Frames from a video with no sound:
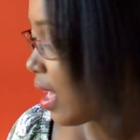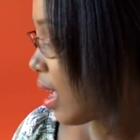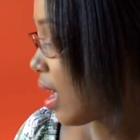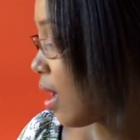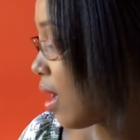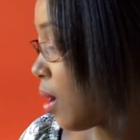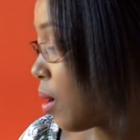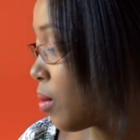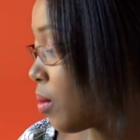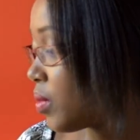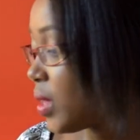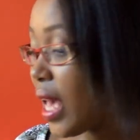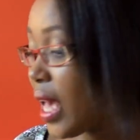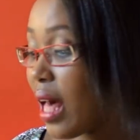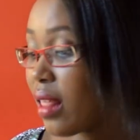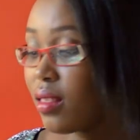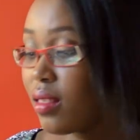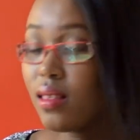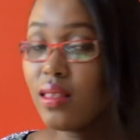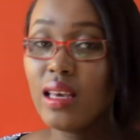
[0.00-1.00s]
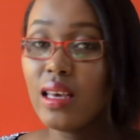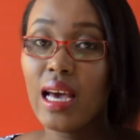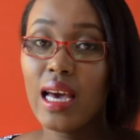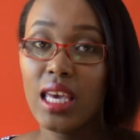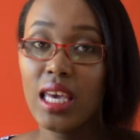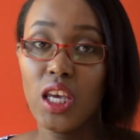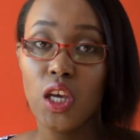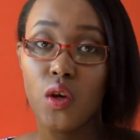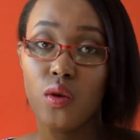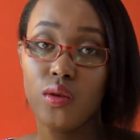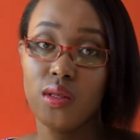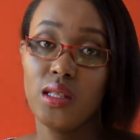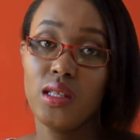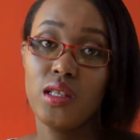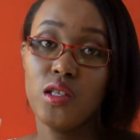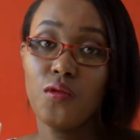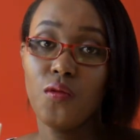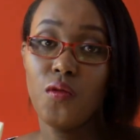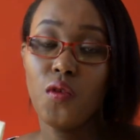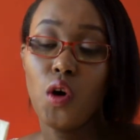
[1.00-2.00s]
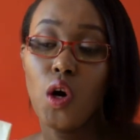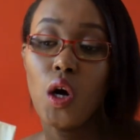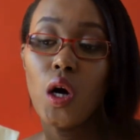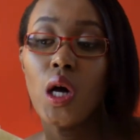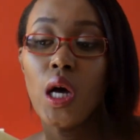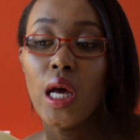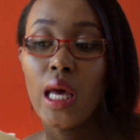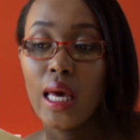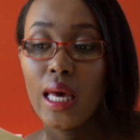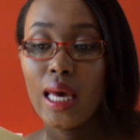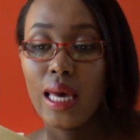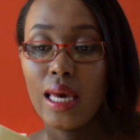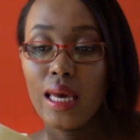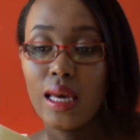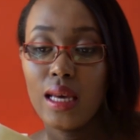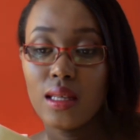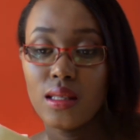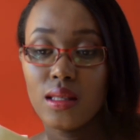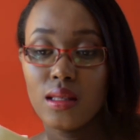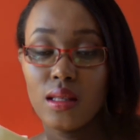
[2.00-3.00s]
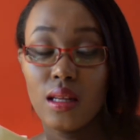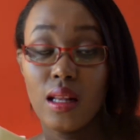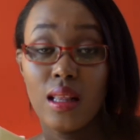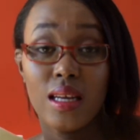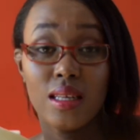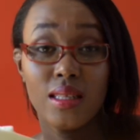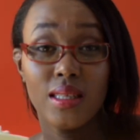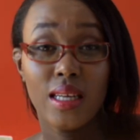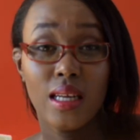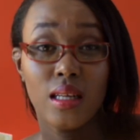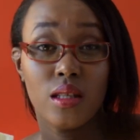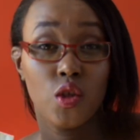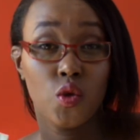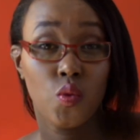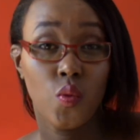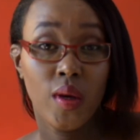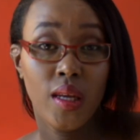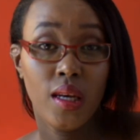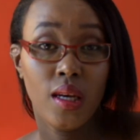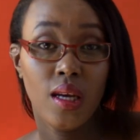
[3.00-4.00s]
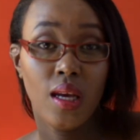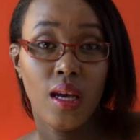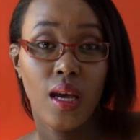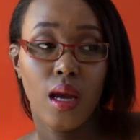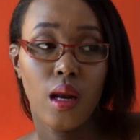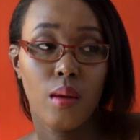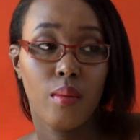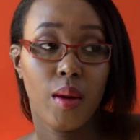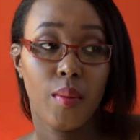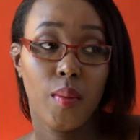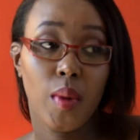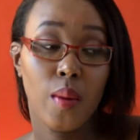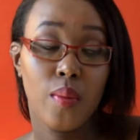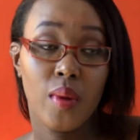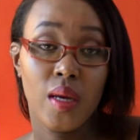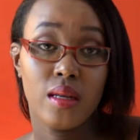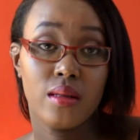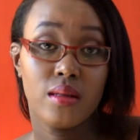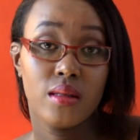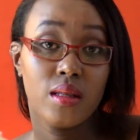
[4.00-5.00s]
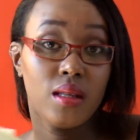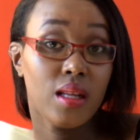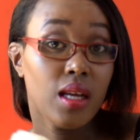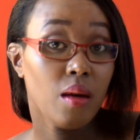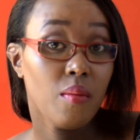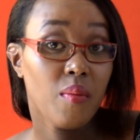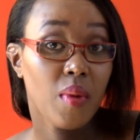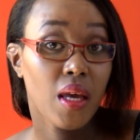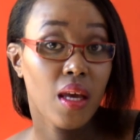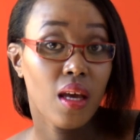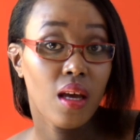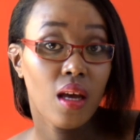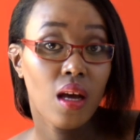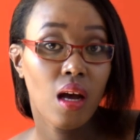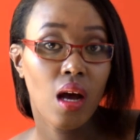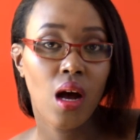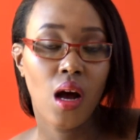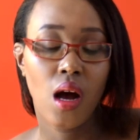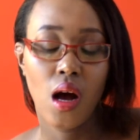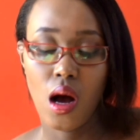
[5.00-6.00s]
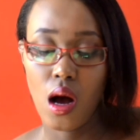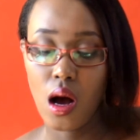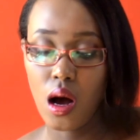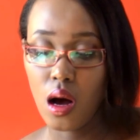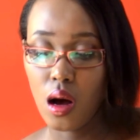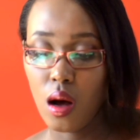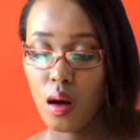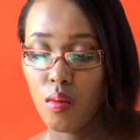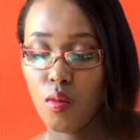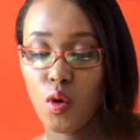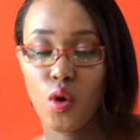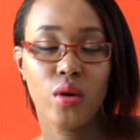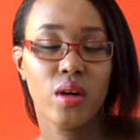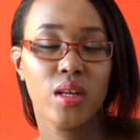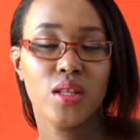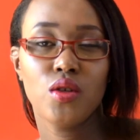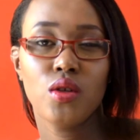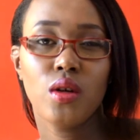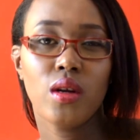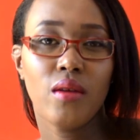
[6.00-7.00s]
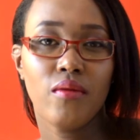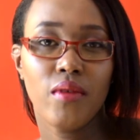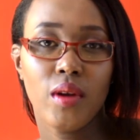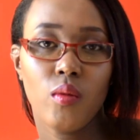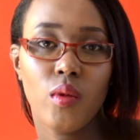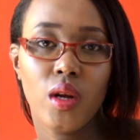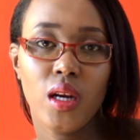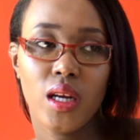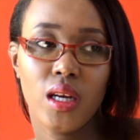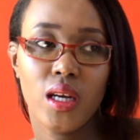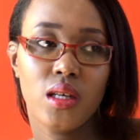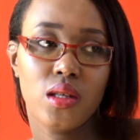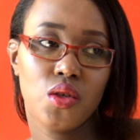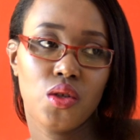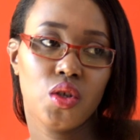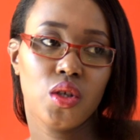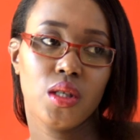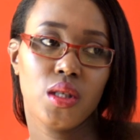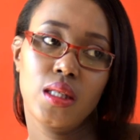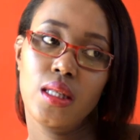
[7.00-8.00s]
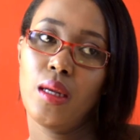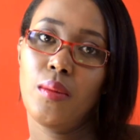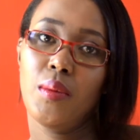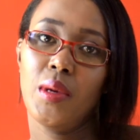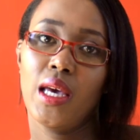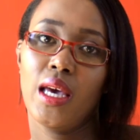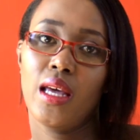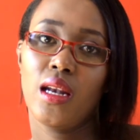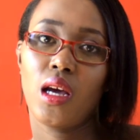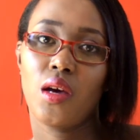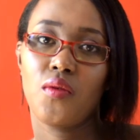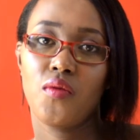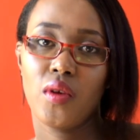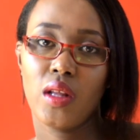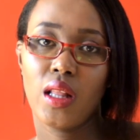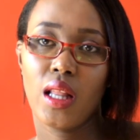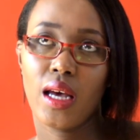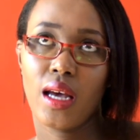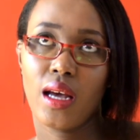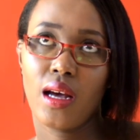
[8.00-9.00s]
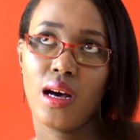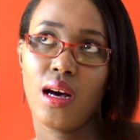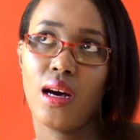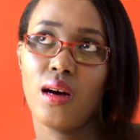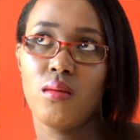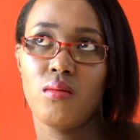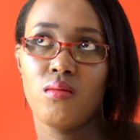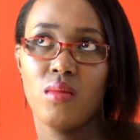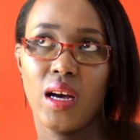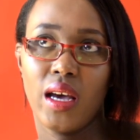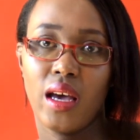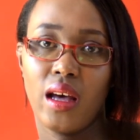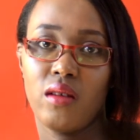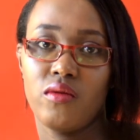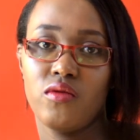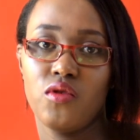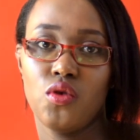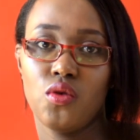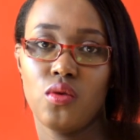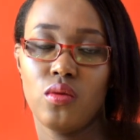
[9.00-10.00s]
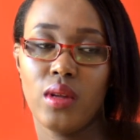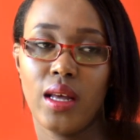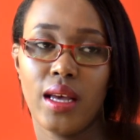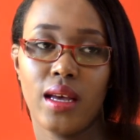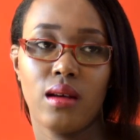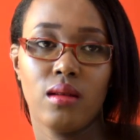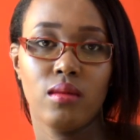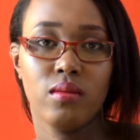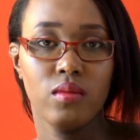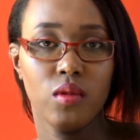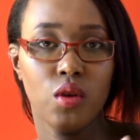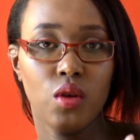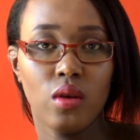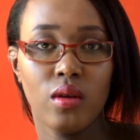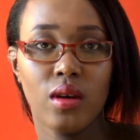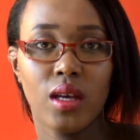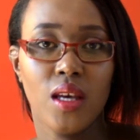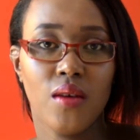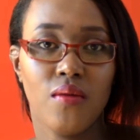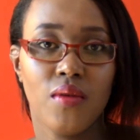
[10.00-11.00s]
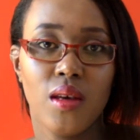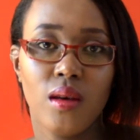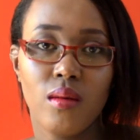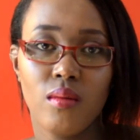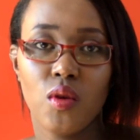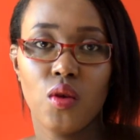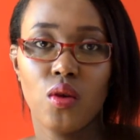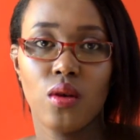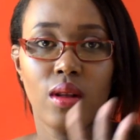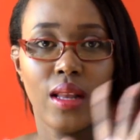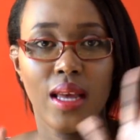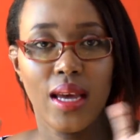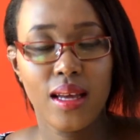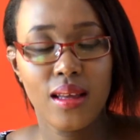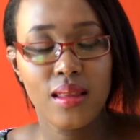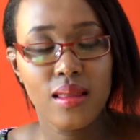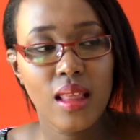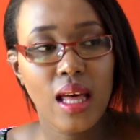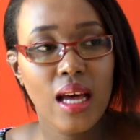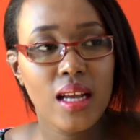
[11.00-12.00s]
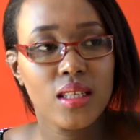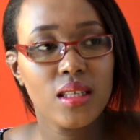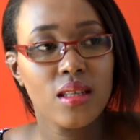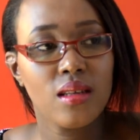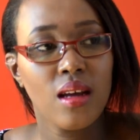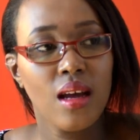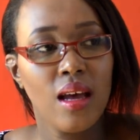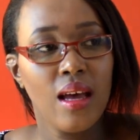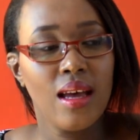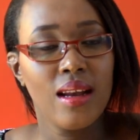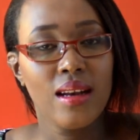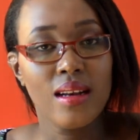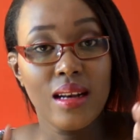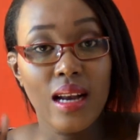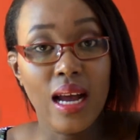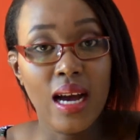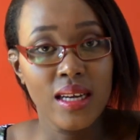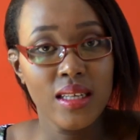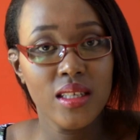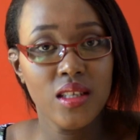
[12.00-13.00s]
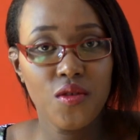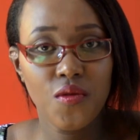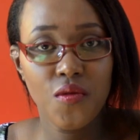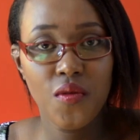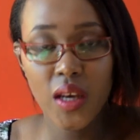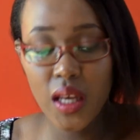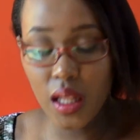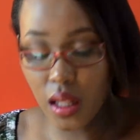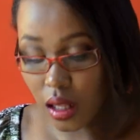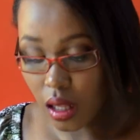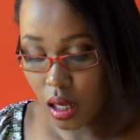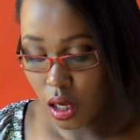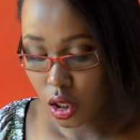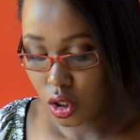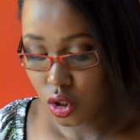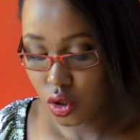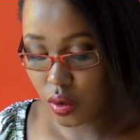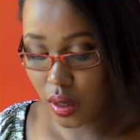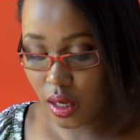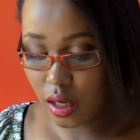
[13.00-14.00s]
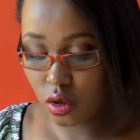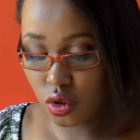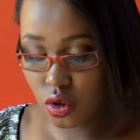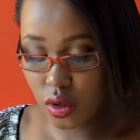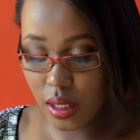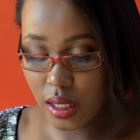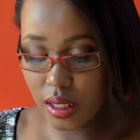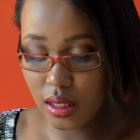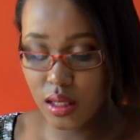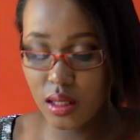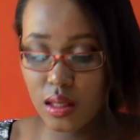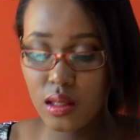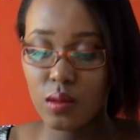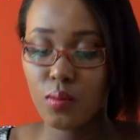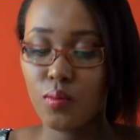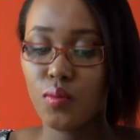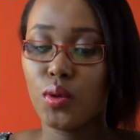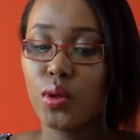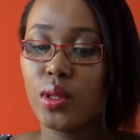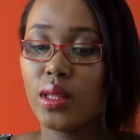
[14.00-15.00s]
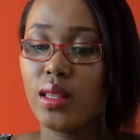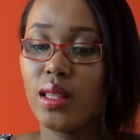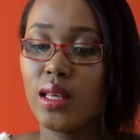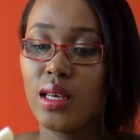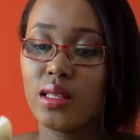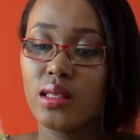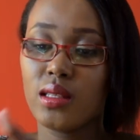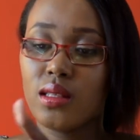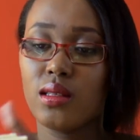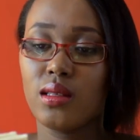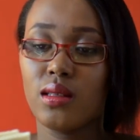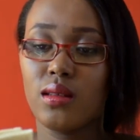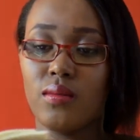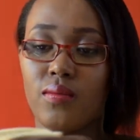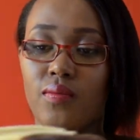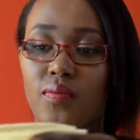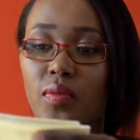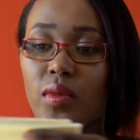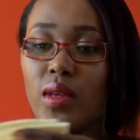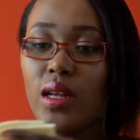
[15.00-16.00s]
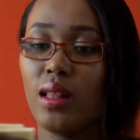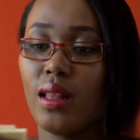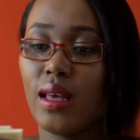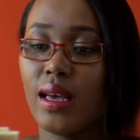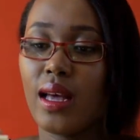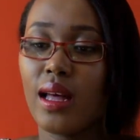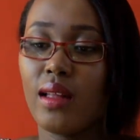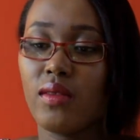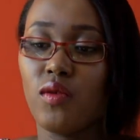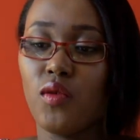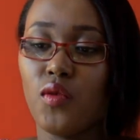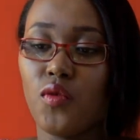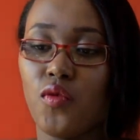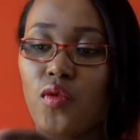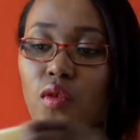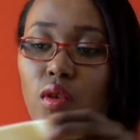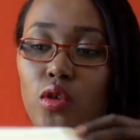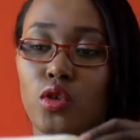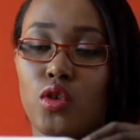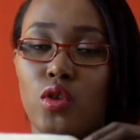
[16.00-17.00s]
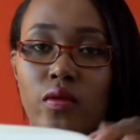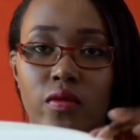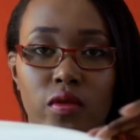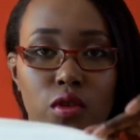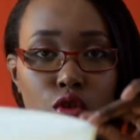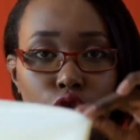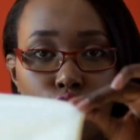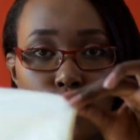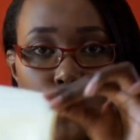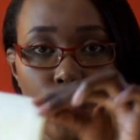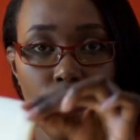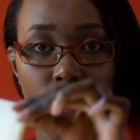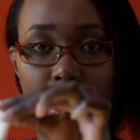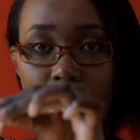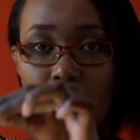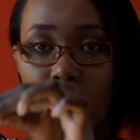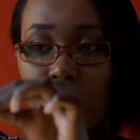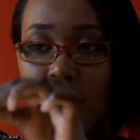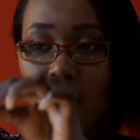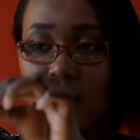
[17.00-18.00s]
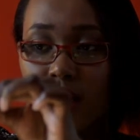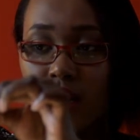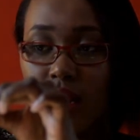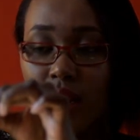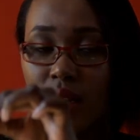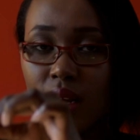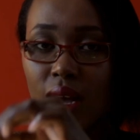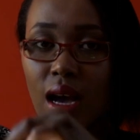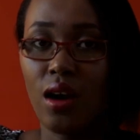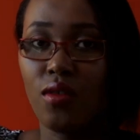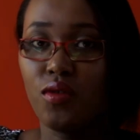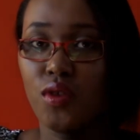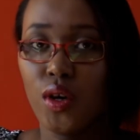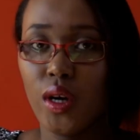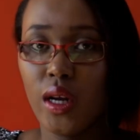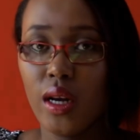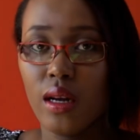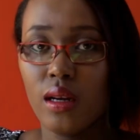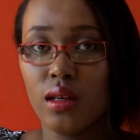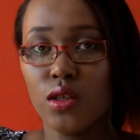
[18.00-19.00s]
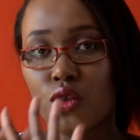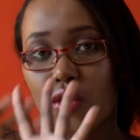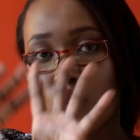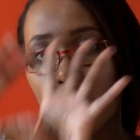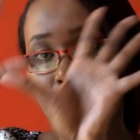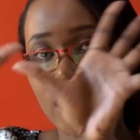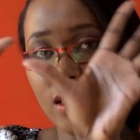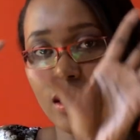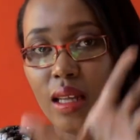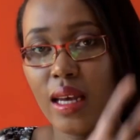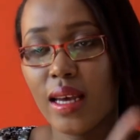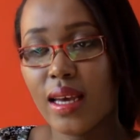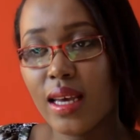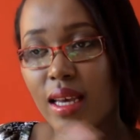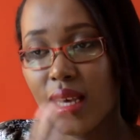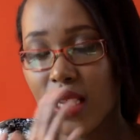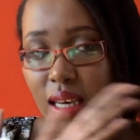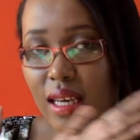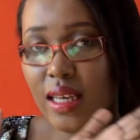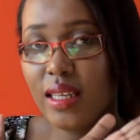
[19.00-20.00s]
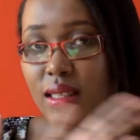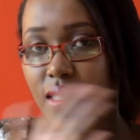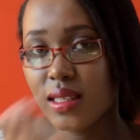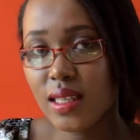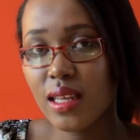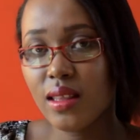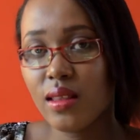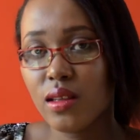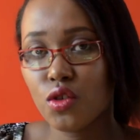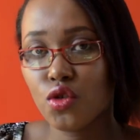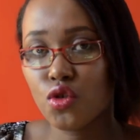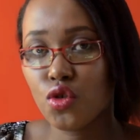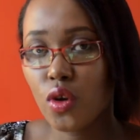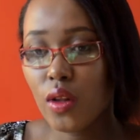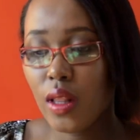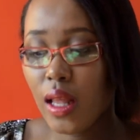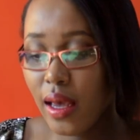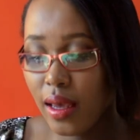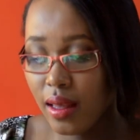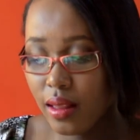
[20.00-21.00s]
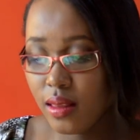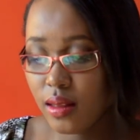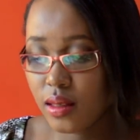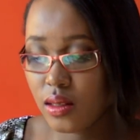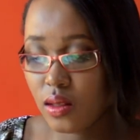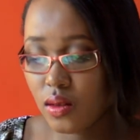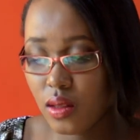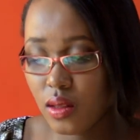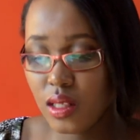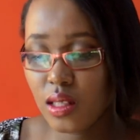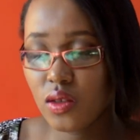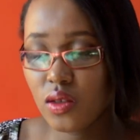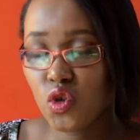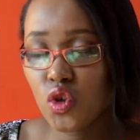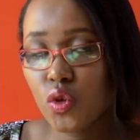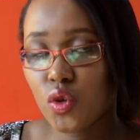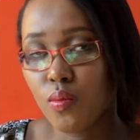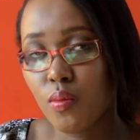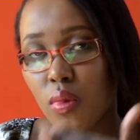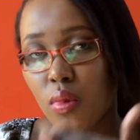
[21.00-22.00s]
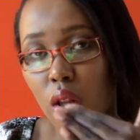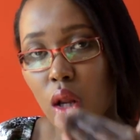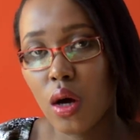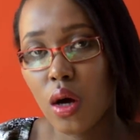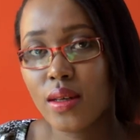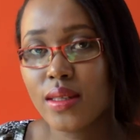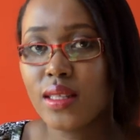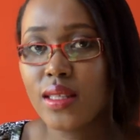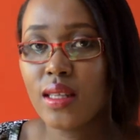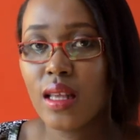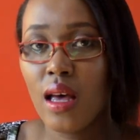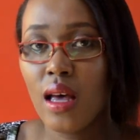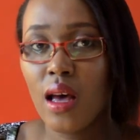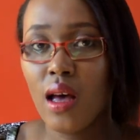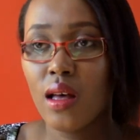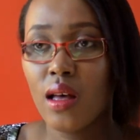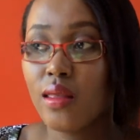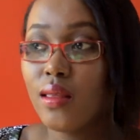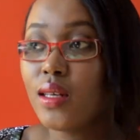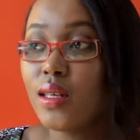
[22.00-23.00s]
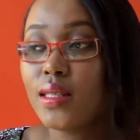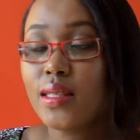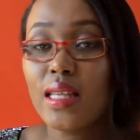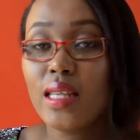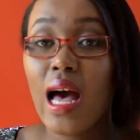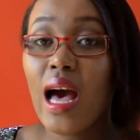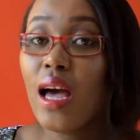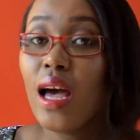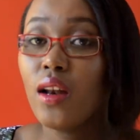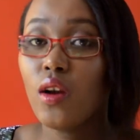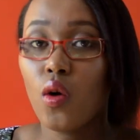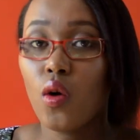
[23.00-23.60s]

Um, the other thing I use this for is, let's say it's windy and my baby is sleeping, um, or it's not even windy, he's just sleeping, and I feel like um, I have to, like, you know, give him, you know, like that night feel. So I usually just put this like at the front of the stroller and, and cover it, so he's like inside the stroller, and this just blocks the sun